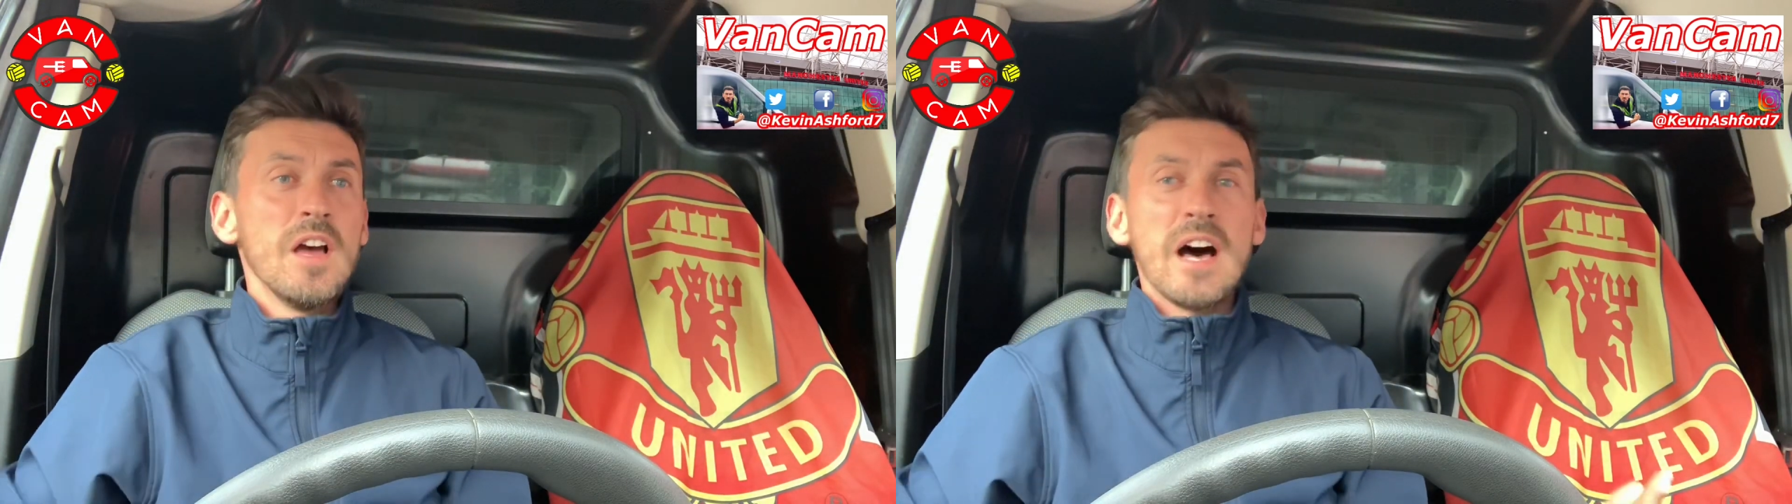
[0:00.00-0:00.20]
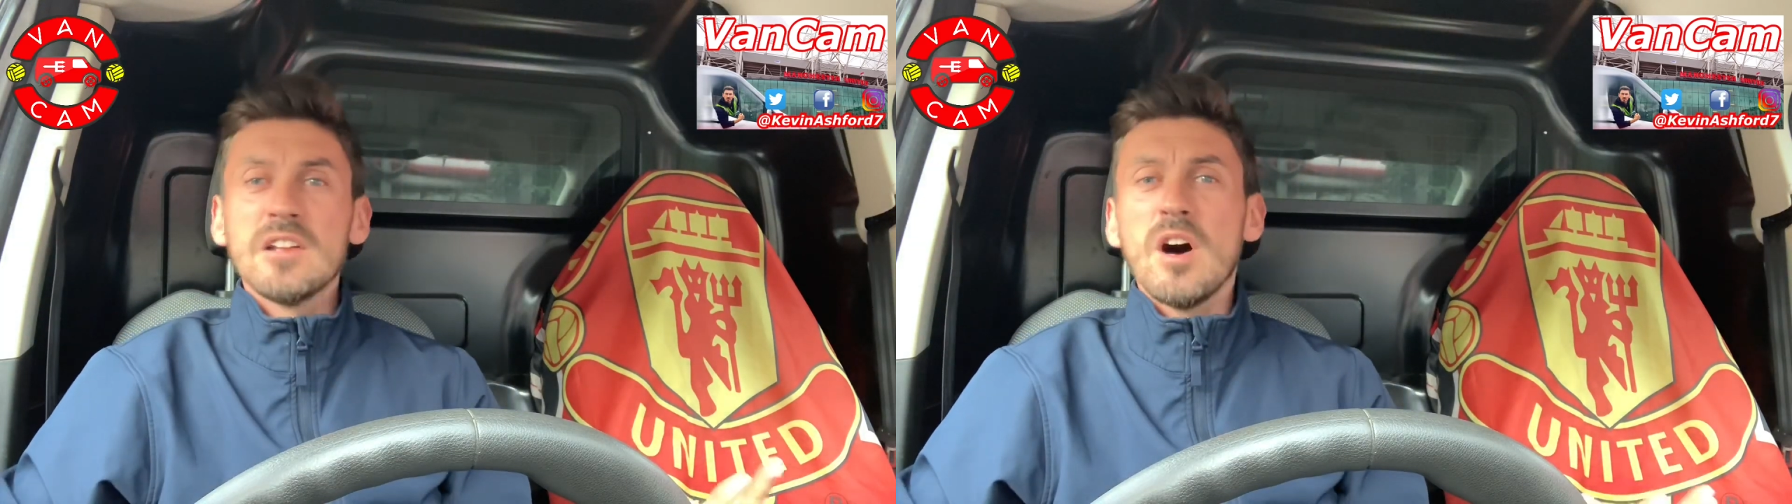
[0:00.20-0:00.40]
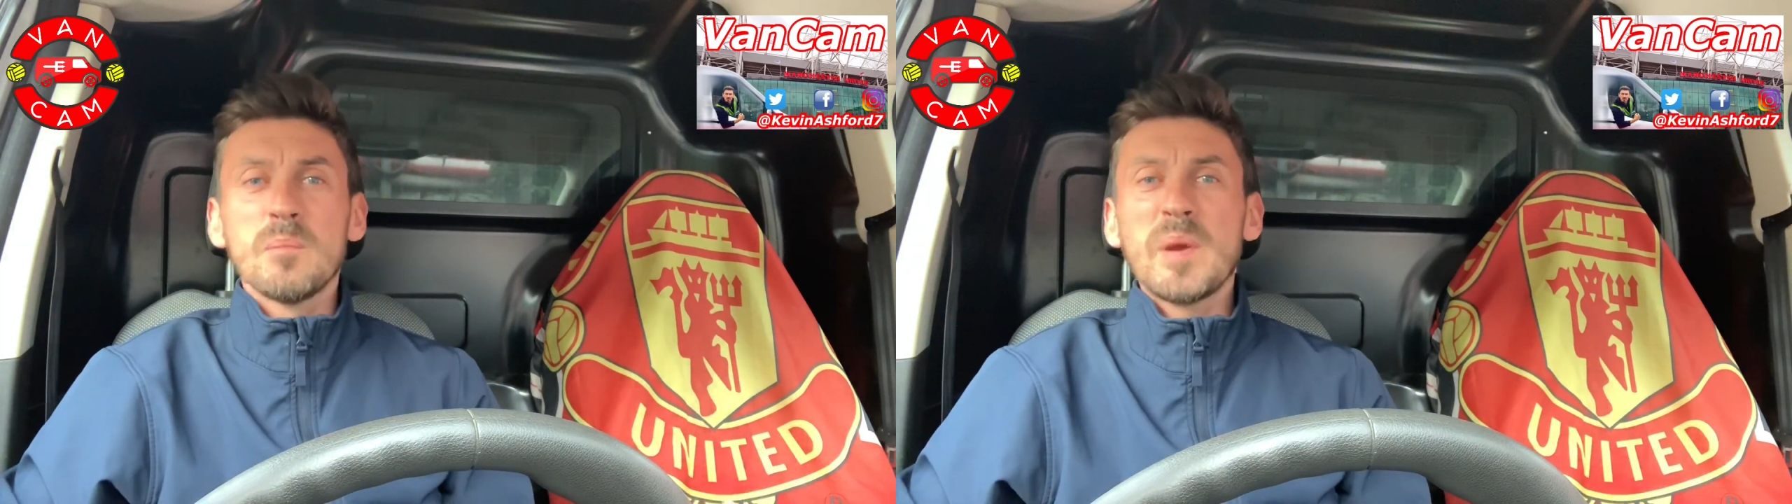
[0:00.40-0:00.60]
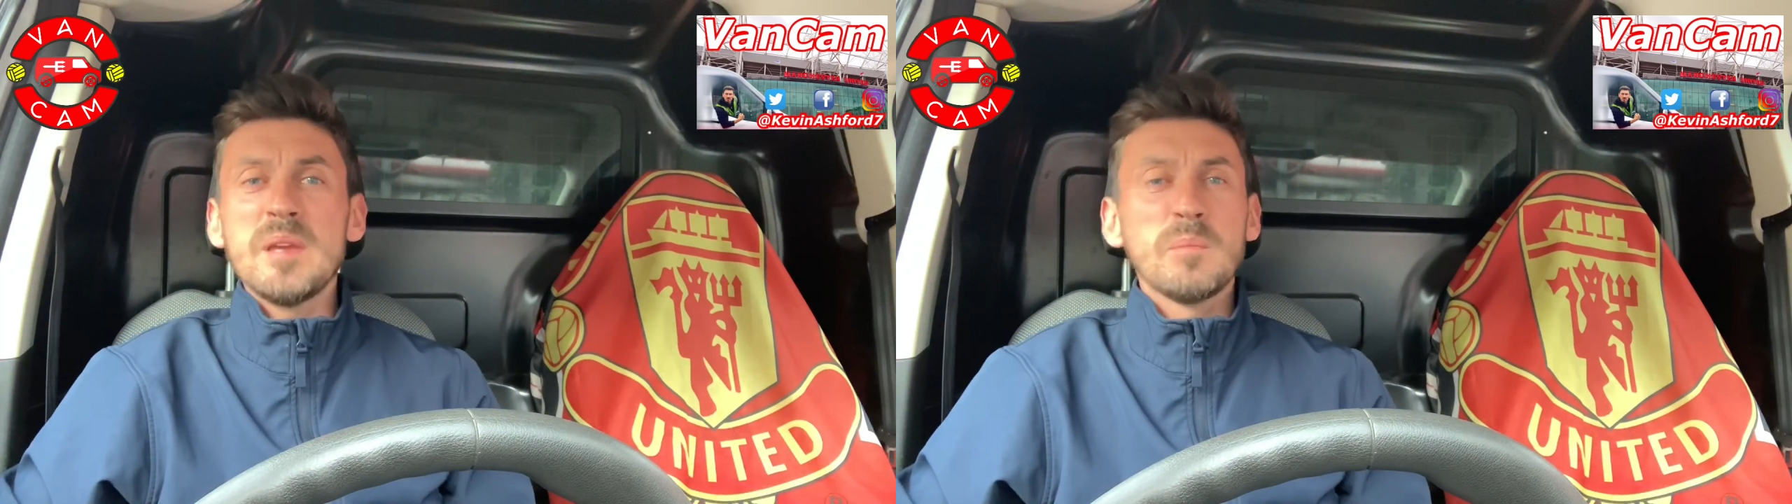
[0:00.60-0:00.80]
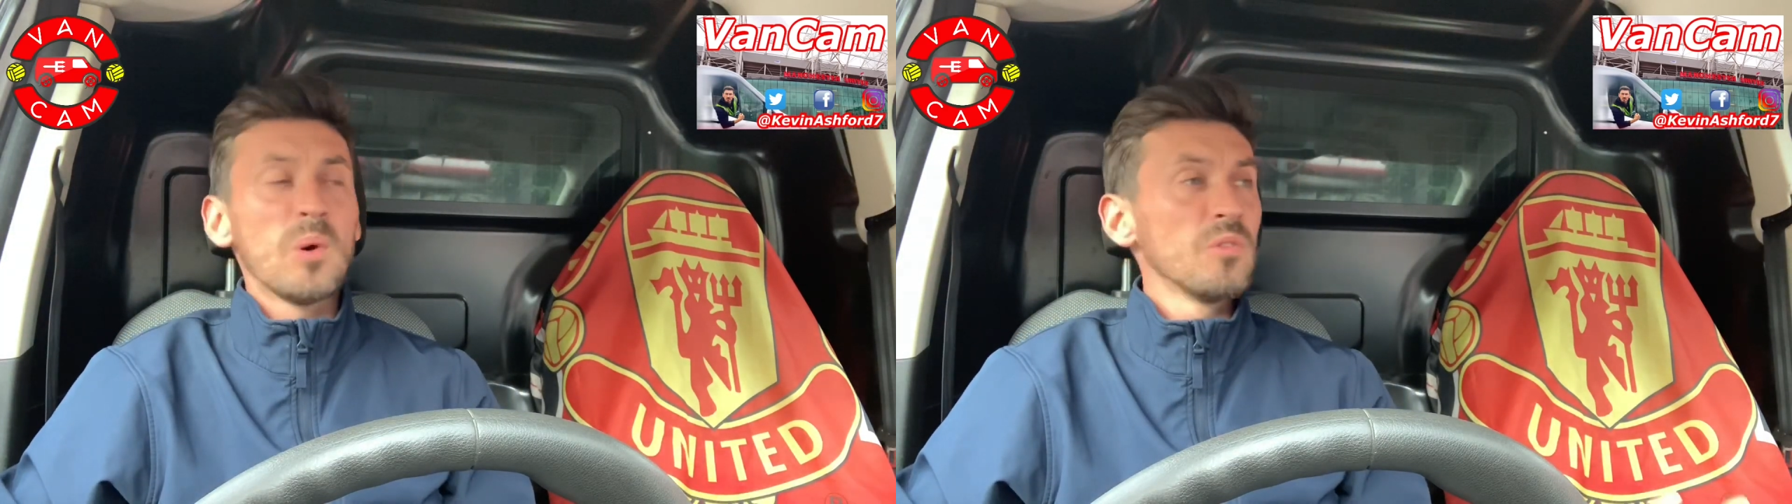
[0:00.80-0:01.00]
A lot of
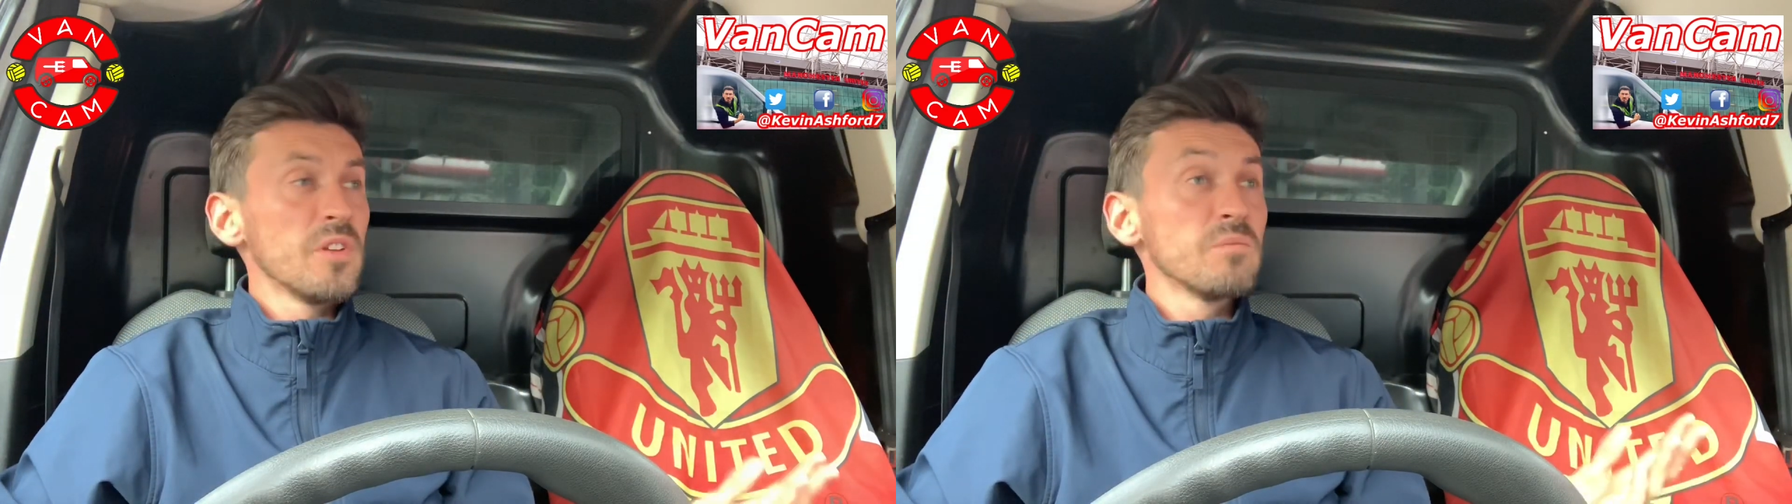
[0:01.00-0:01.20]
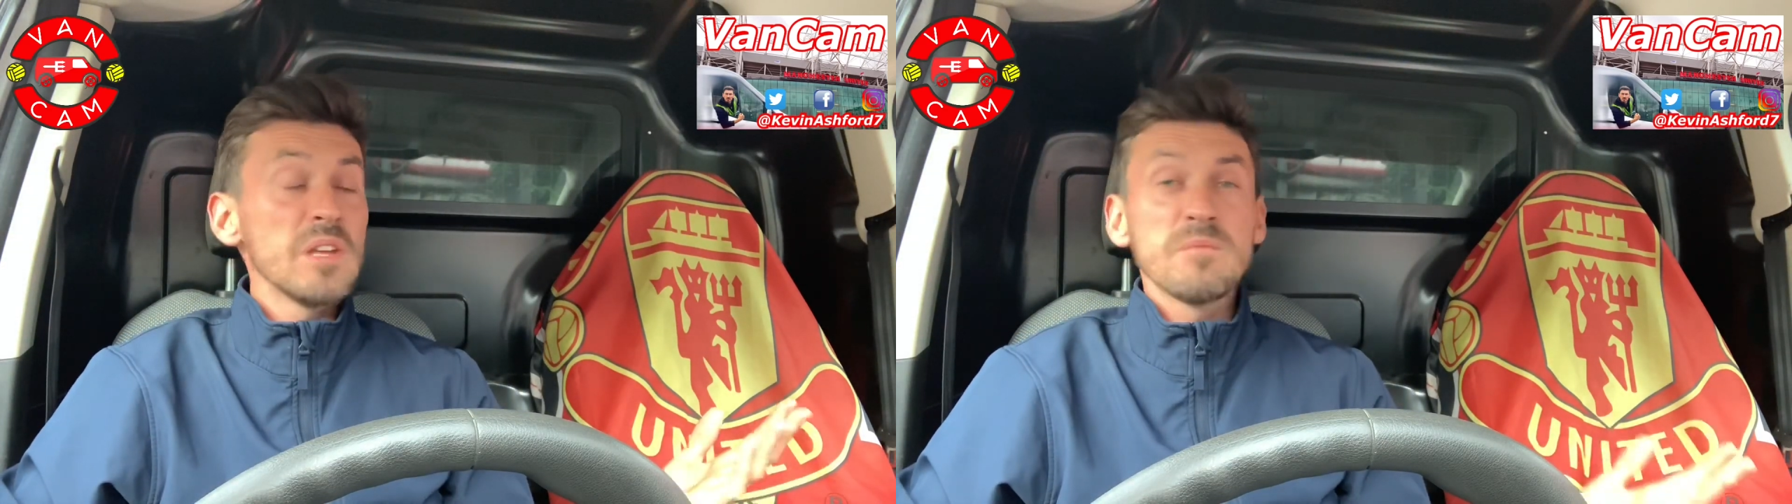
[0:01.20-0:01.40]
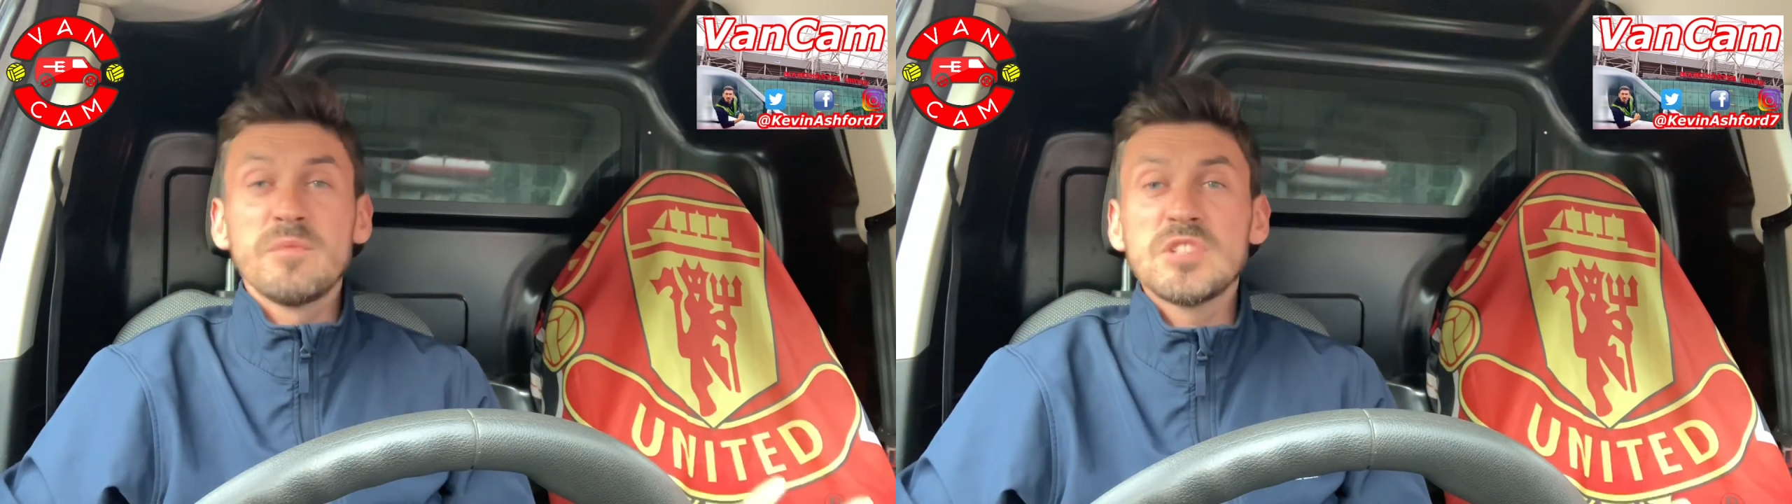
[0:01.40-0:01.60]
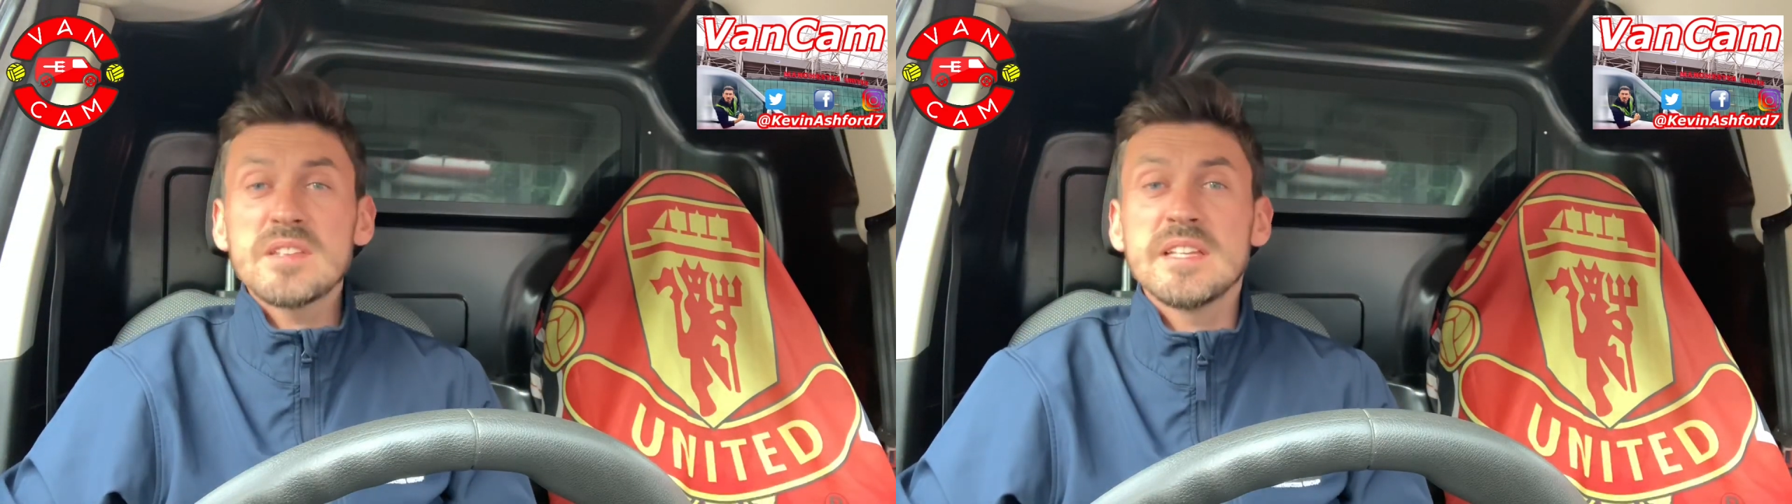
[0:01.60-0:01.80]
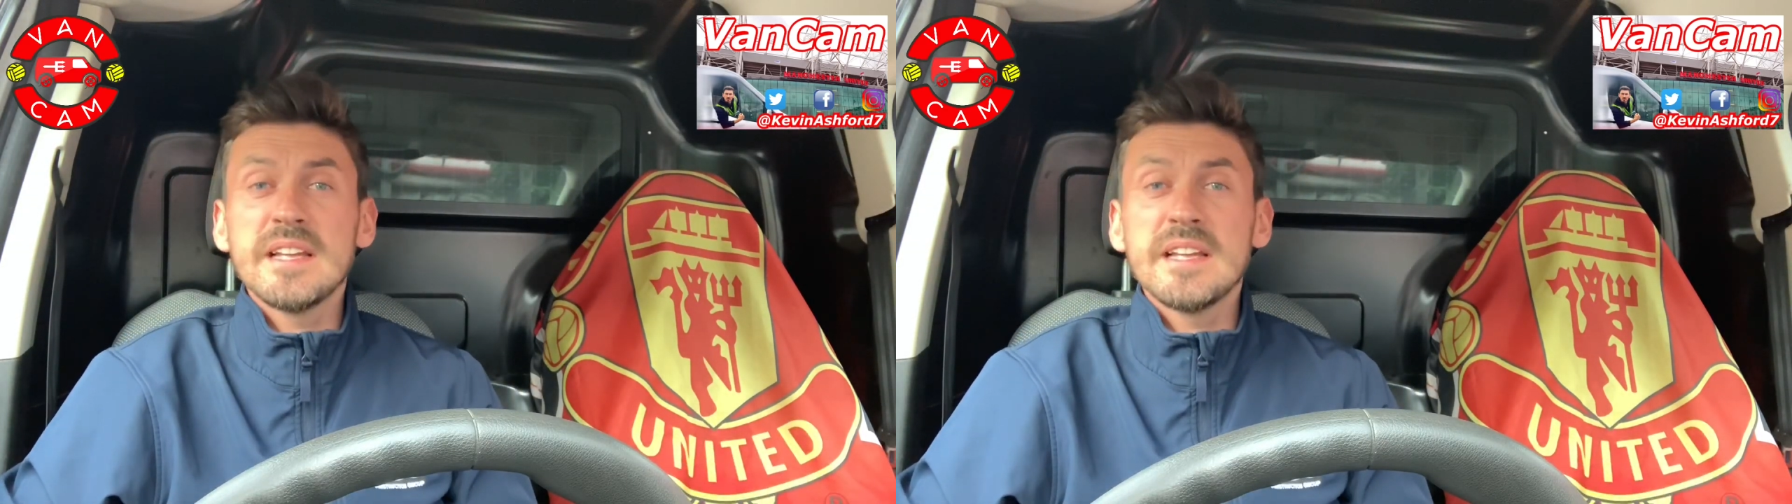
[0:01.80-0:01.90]
people, Jesse